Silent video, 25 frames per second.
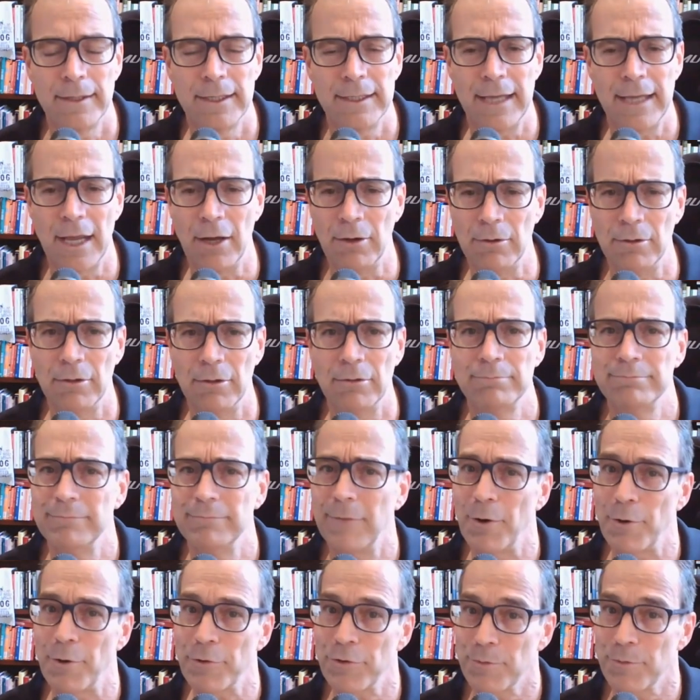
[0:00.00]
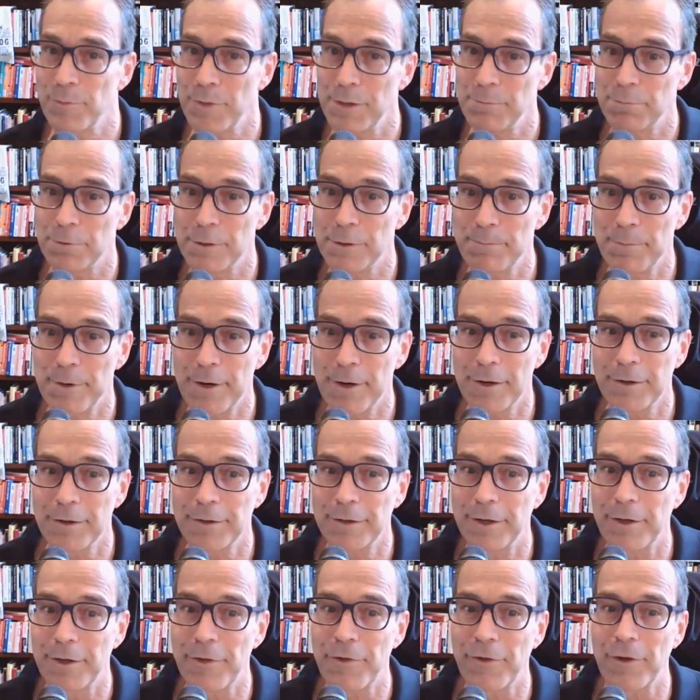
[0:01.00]
Now, also be prepared
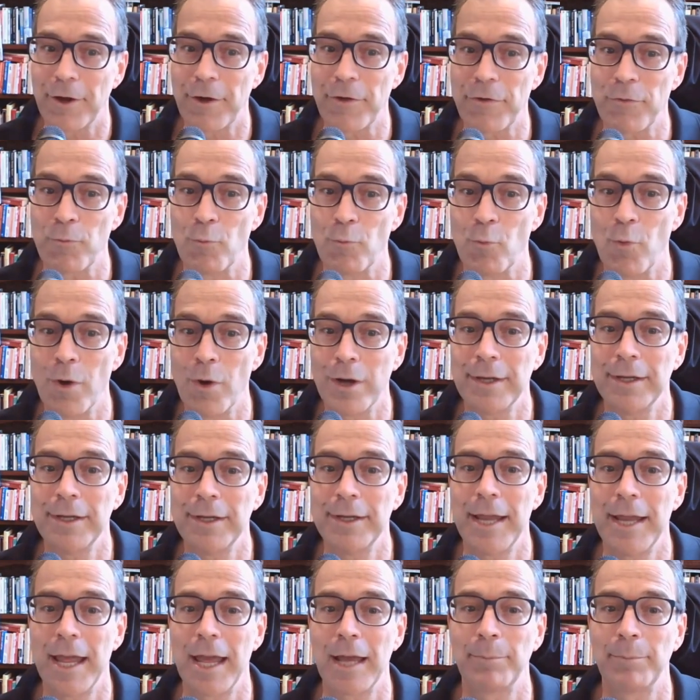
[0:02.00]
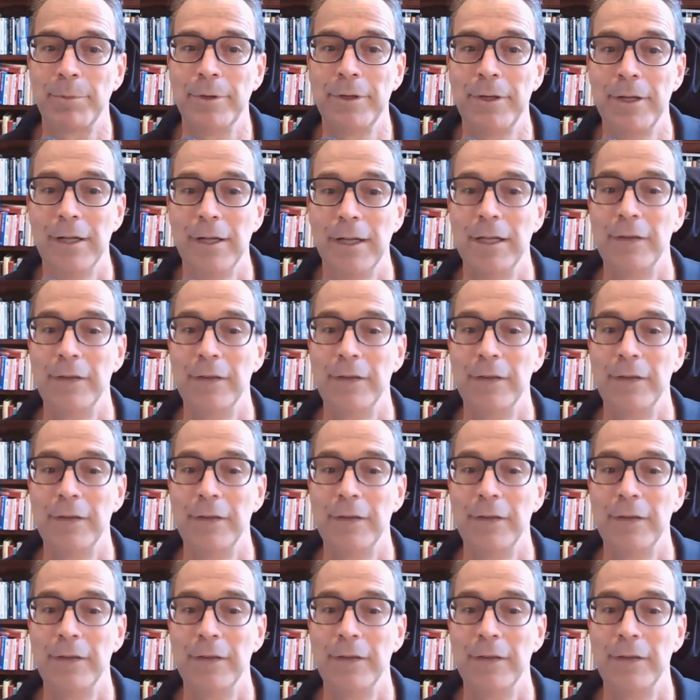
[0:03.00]
to discuss what can happen